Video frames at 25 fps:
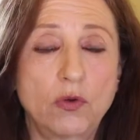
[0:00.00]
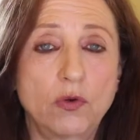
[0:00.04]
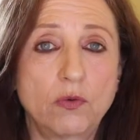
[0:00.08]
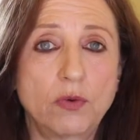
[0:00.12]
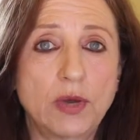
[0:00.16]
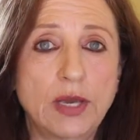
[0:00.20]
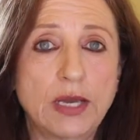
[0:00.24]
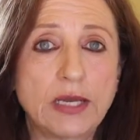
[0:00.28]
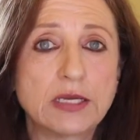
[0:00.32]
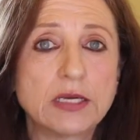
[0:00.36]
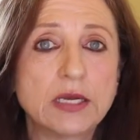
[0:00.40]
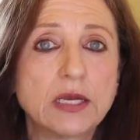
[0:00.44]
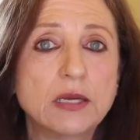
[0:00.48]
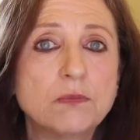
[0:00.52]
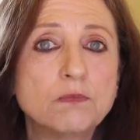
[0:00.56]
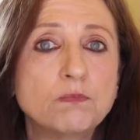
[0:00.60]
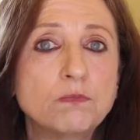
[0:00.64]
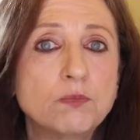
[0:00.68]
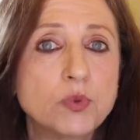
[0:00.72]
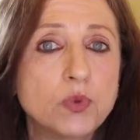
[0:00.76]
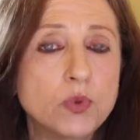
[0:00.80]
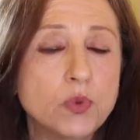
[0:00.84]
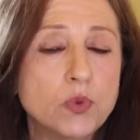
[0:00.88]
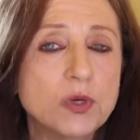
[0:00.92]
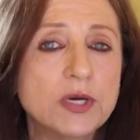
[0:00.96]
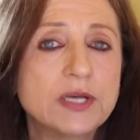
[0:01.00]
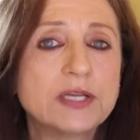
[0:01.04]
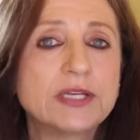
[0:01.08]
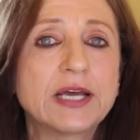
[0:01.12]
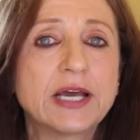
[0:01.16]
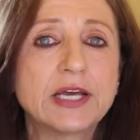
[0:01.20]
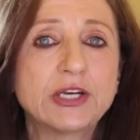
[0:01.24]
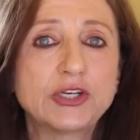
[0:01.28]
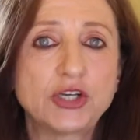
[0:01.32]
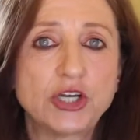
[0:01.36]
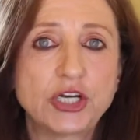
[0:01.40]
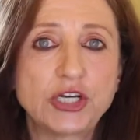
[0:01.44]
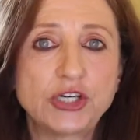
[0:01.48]
right, In poor
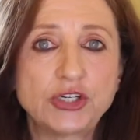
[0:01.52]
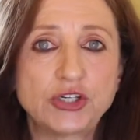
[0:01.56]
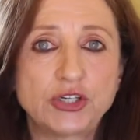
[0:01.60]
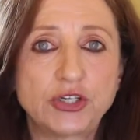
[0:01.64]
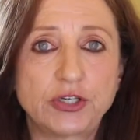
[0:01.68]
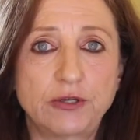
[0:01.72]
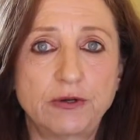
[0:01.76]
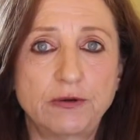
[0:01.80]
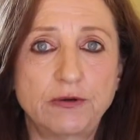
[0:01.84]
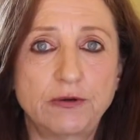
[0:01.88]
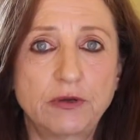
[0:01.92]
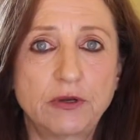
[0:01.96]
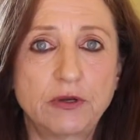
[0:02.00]
digestion.